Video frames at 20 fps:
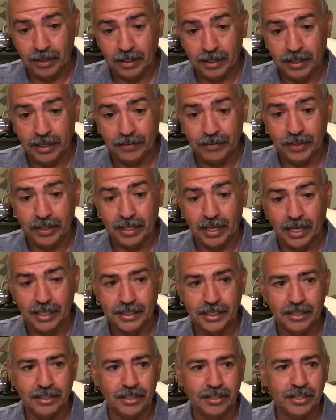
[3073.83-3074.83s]
Give you guys
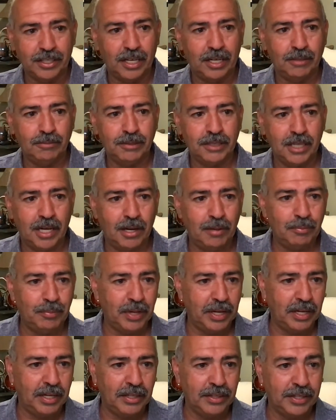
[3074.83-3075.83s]
a good thumbs up,
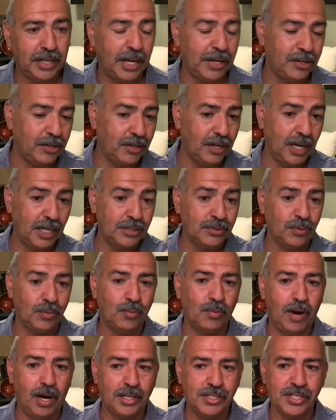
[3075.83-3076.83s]
and thank you guys for
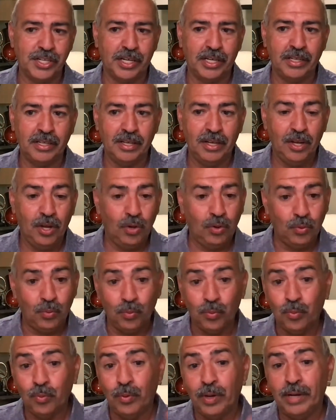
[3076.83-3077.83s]
watching.
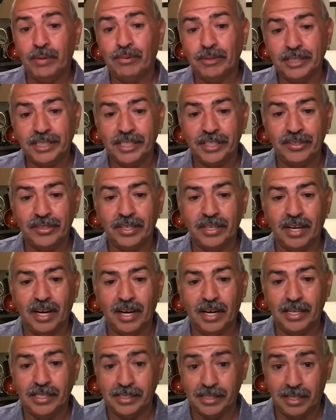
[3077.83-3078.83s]
We will see you
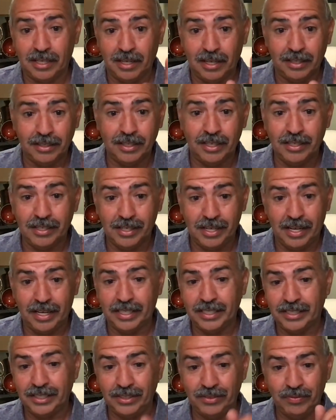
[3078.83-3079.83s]
guys on the
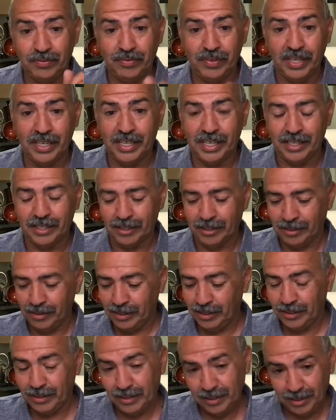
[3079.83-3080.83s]
next video.
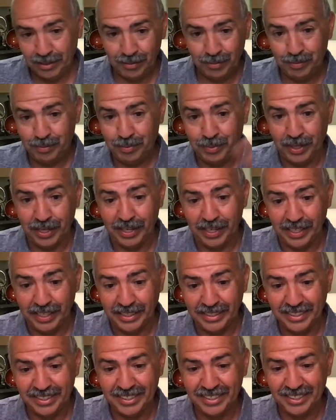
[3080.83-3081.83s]

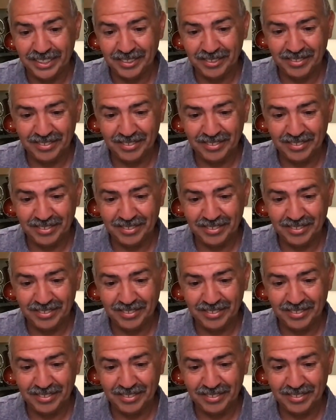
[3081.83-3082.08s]
Peace.